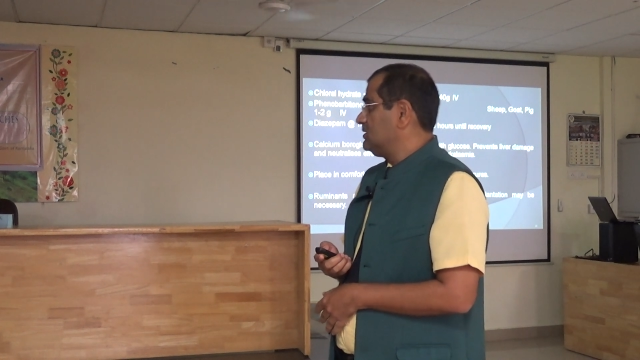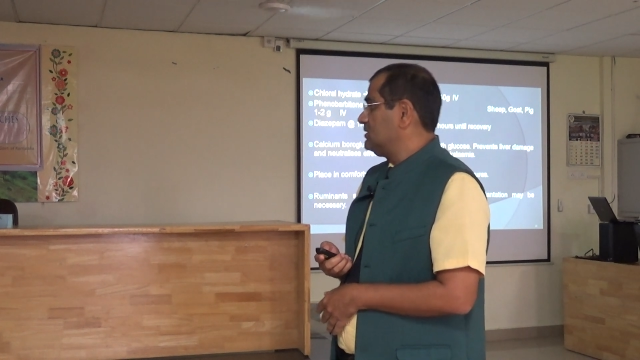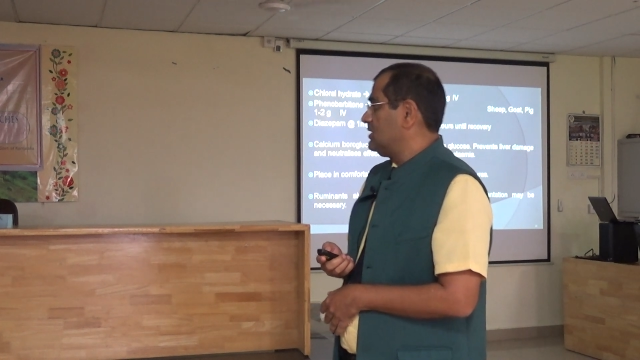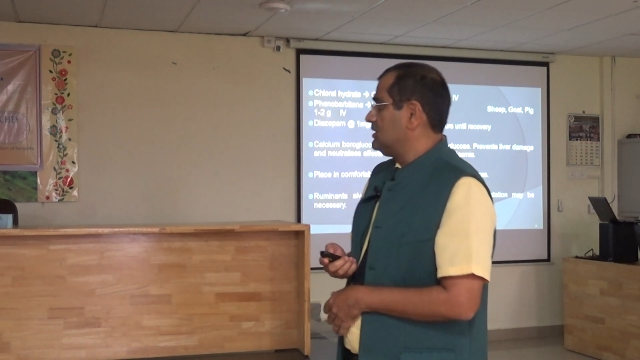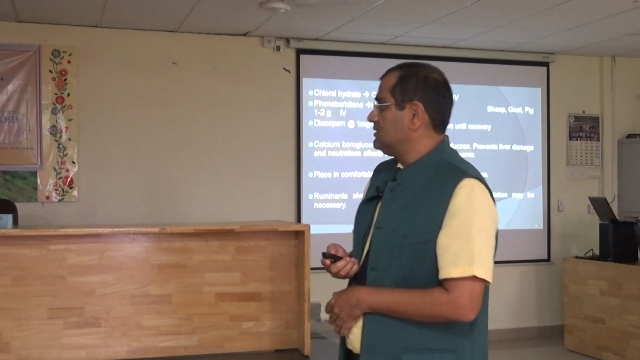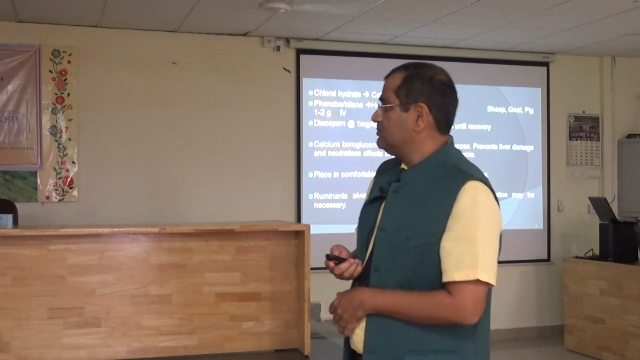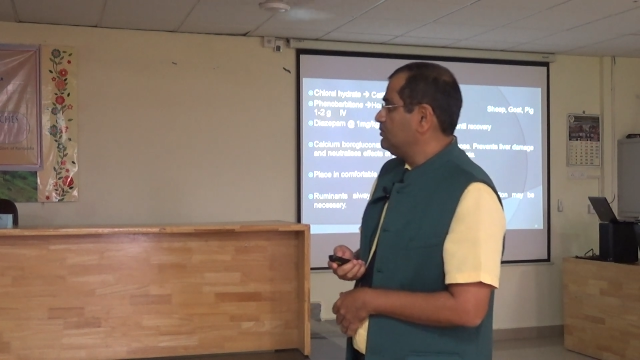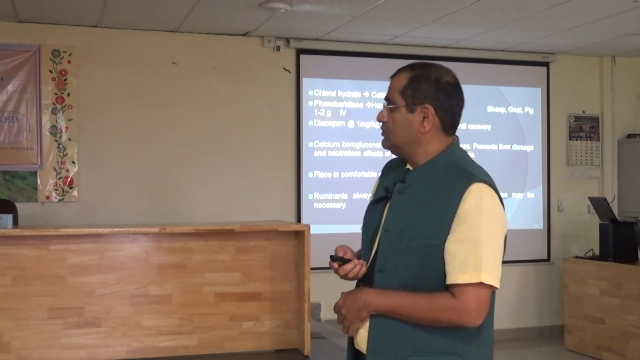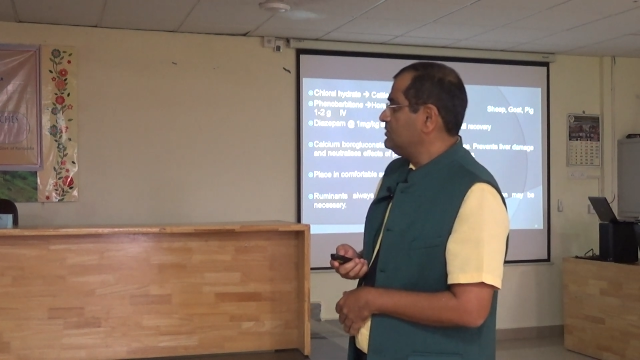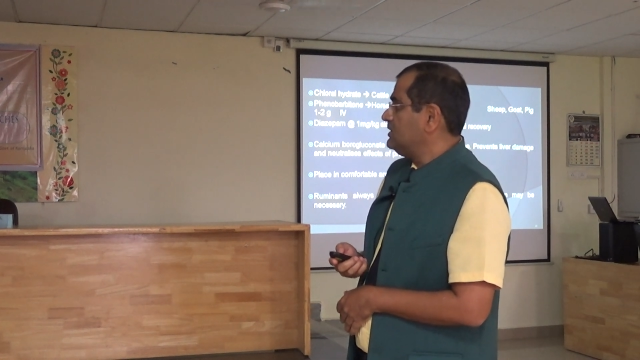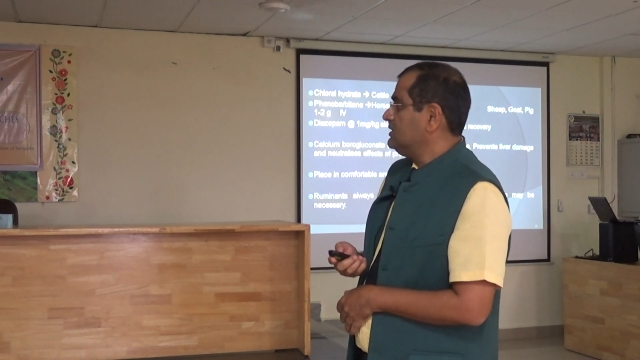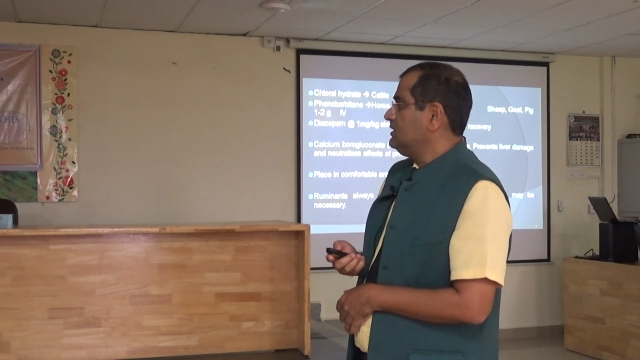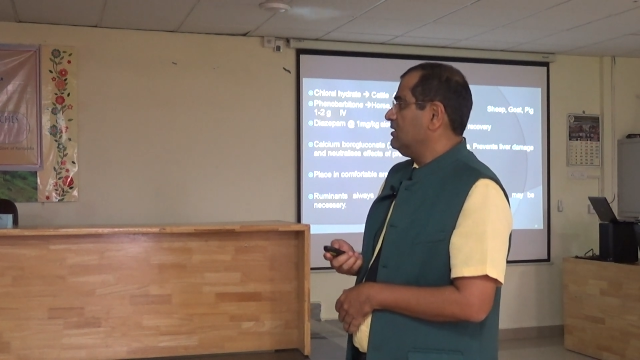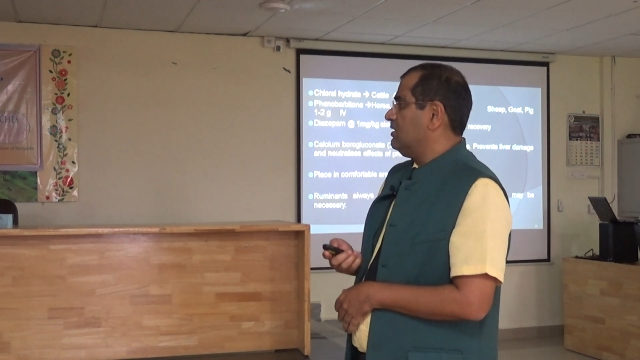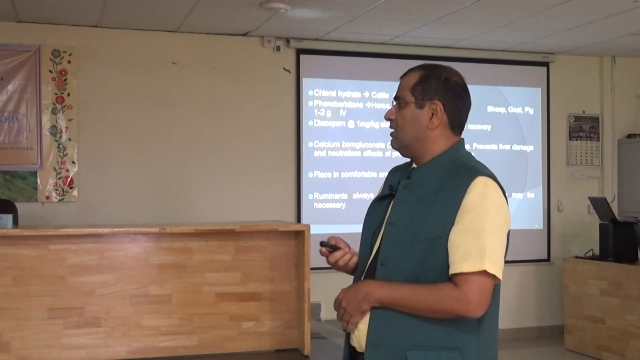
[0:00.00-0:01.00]

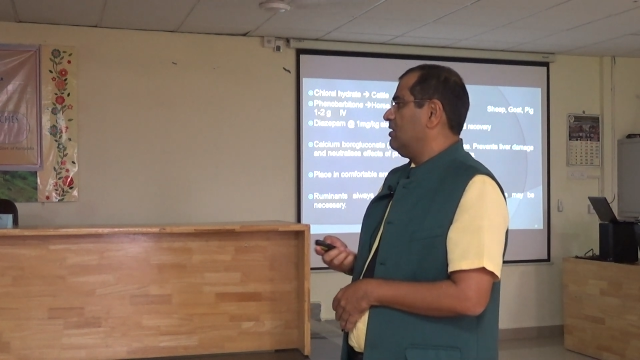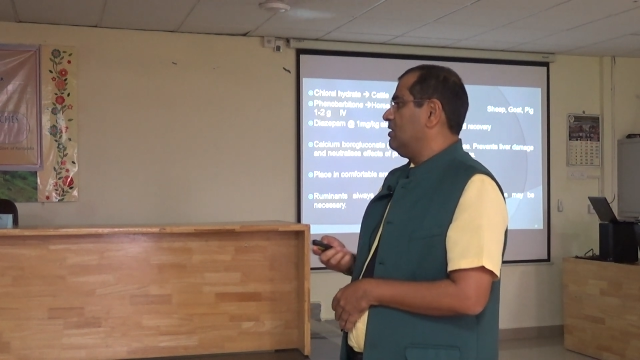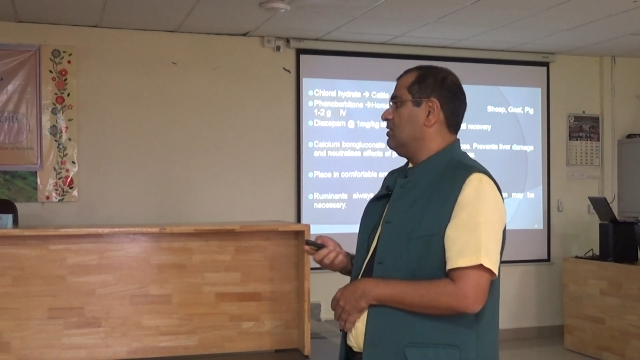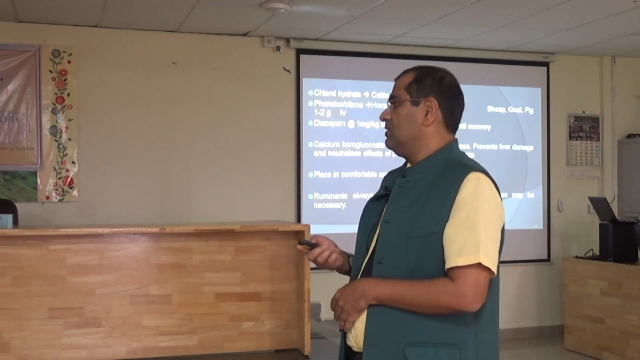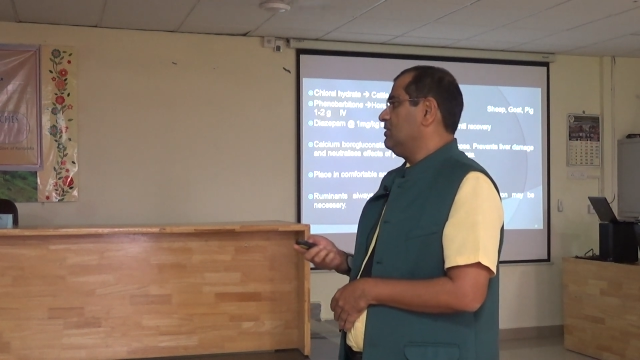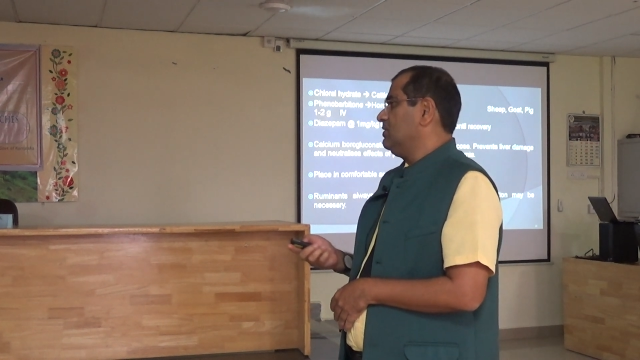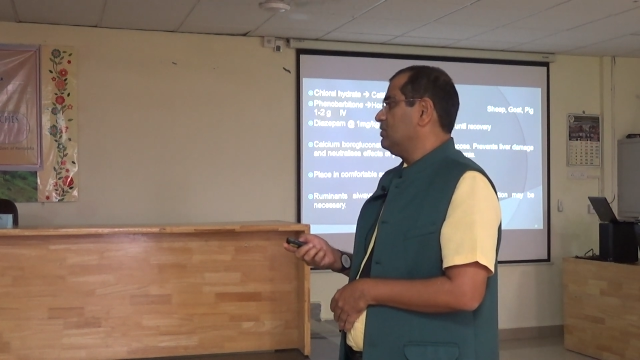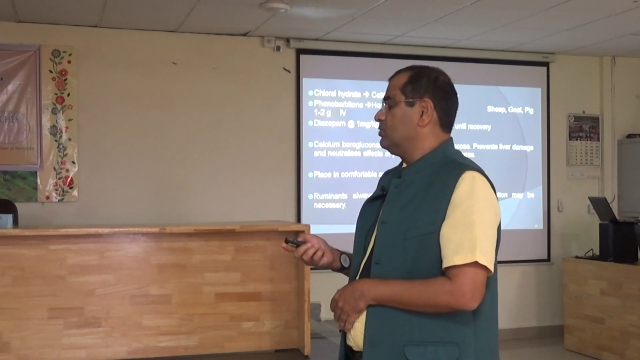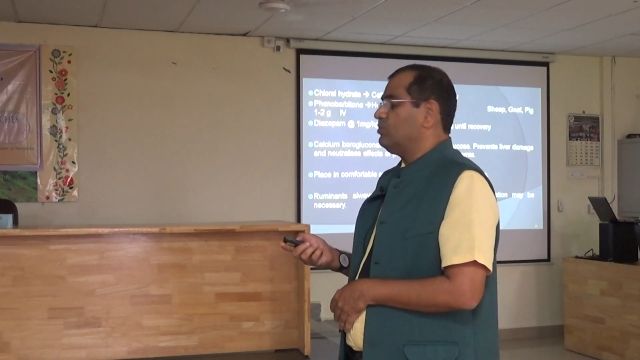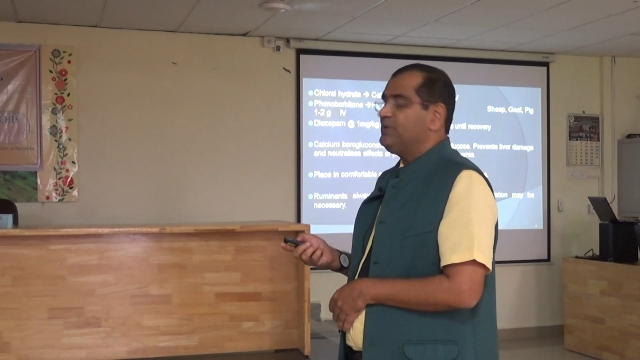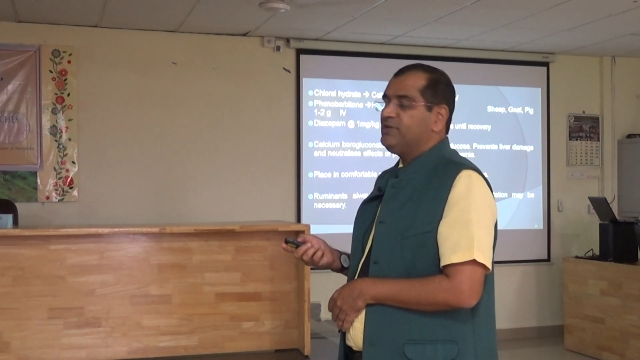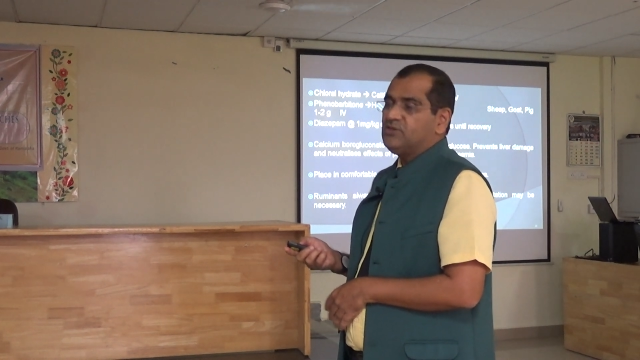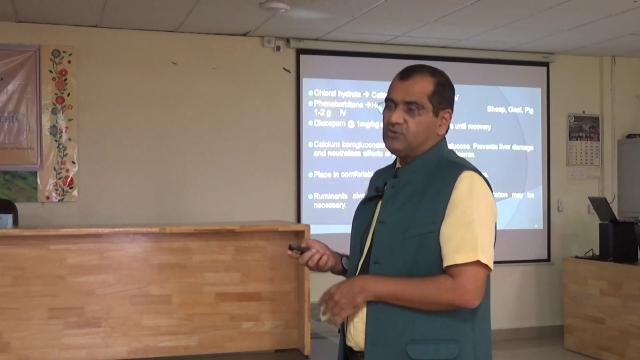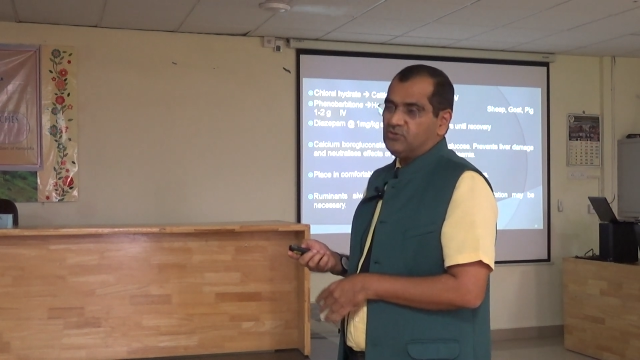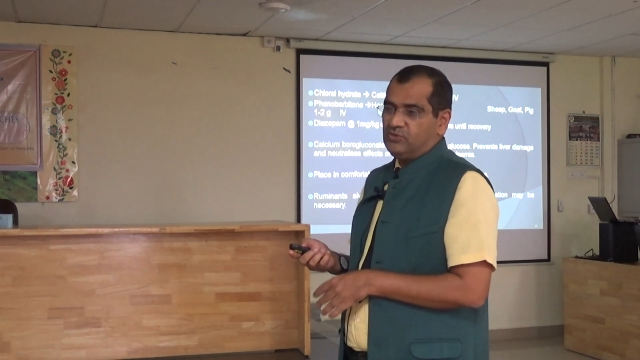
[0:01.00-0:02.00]
transfusion or
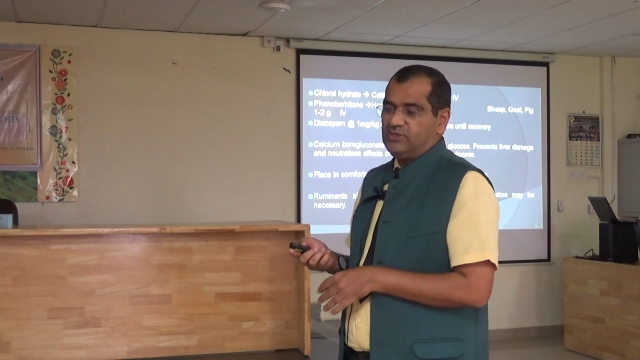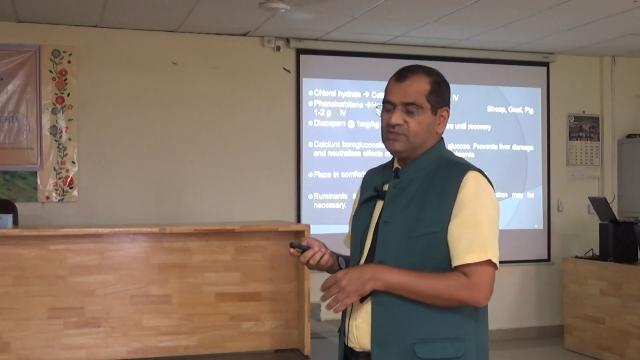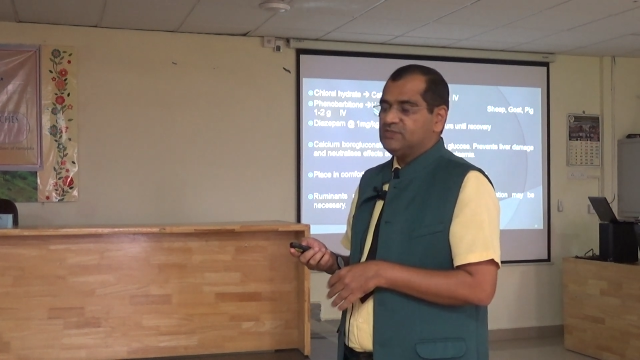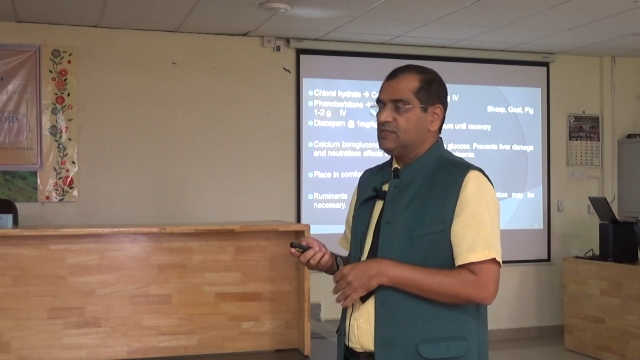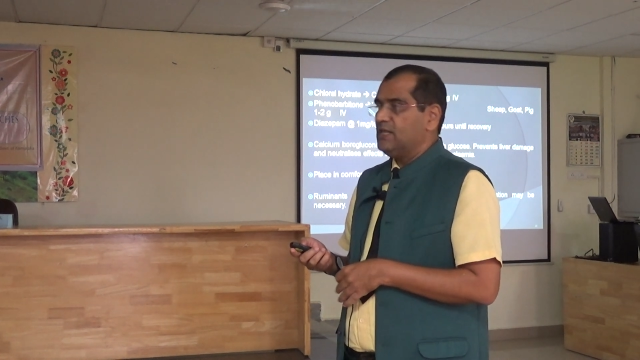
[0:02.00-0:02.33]
ruminatorics